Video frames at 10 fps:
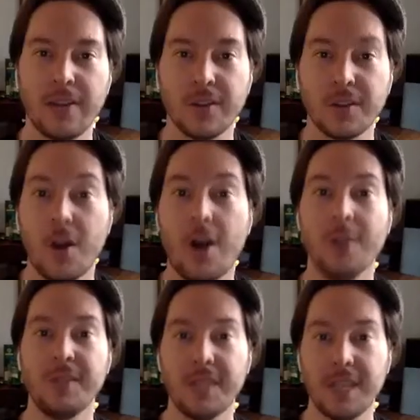at this
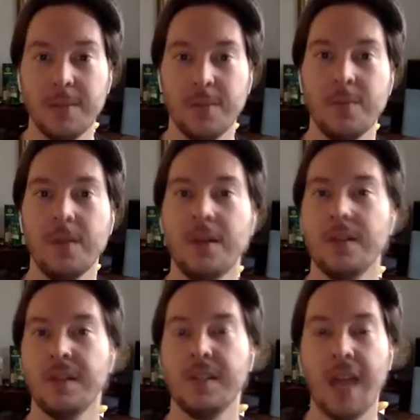comms team
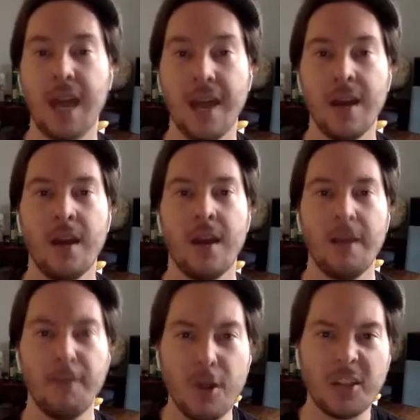to say,
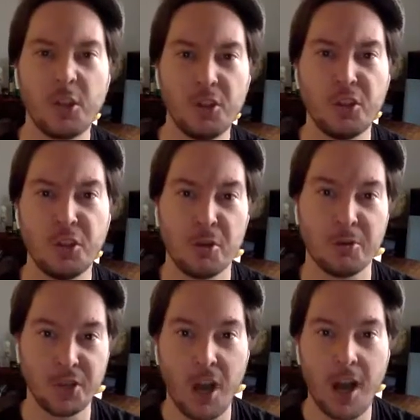if you guys could just do your
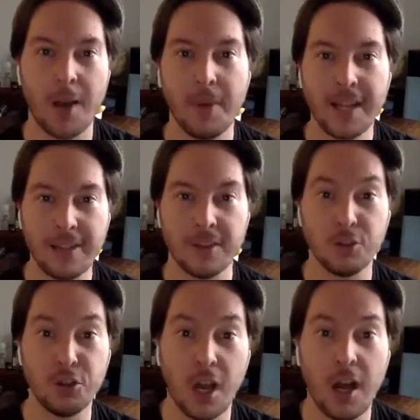job and get this
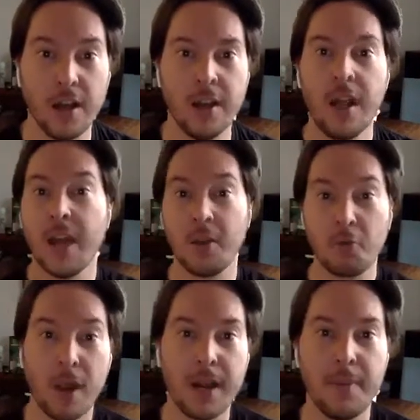done, and they
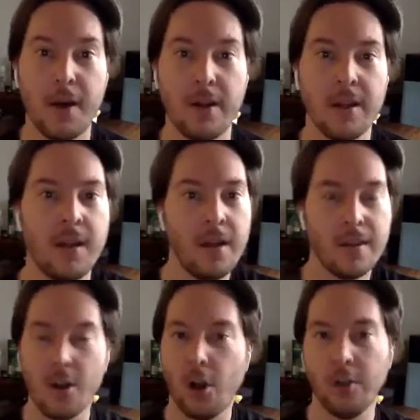write about it,
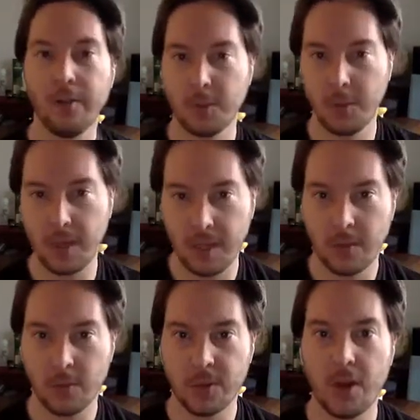then all of this will be
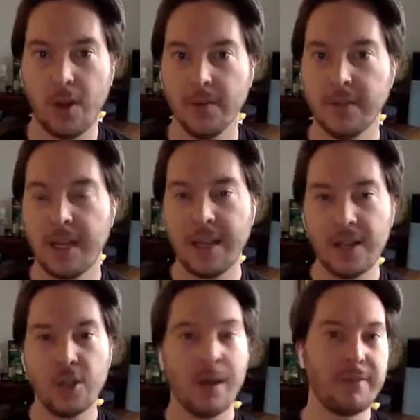resolved. And
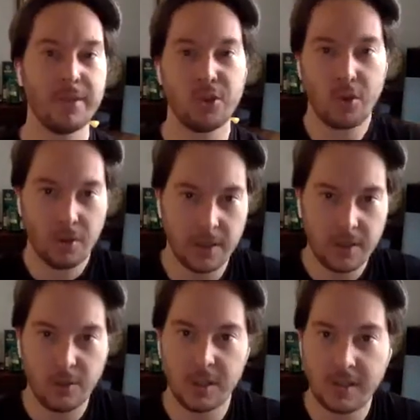then you have this
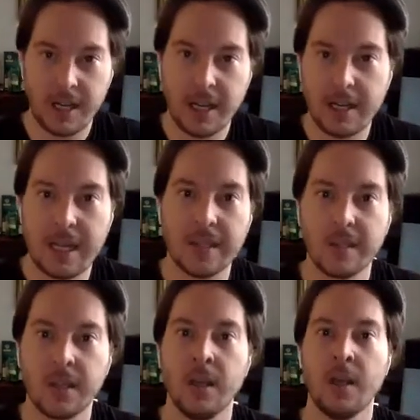journalist who's just sitting at a
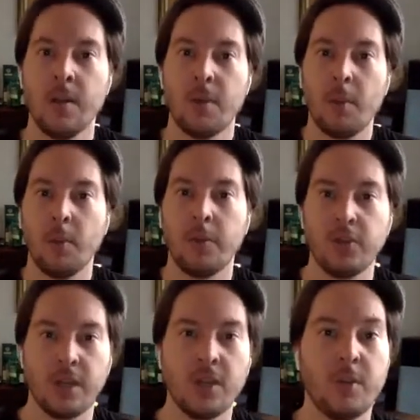desk, probably
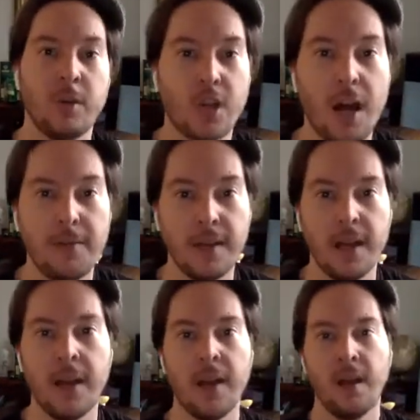drinking too much
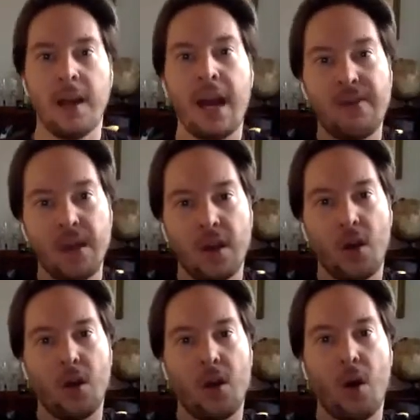coffee, having
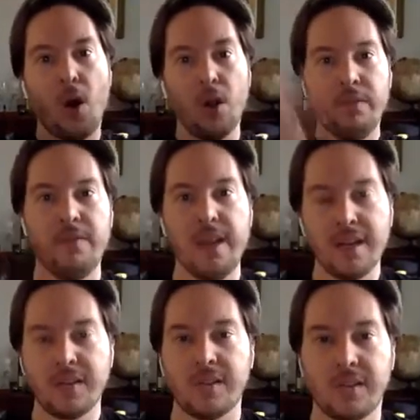all of
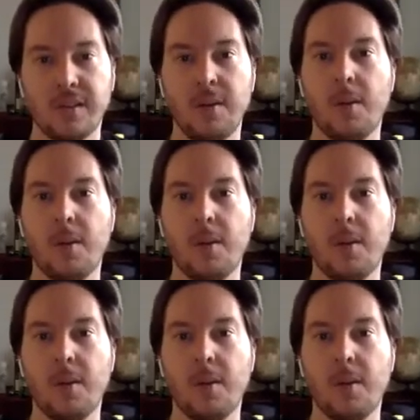this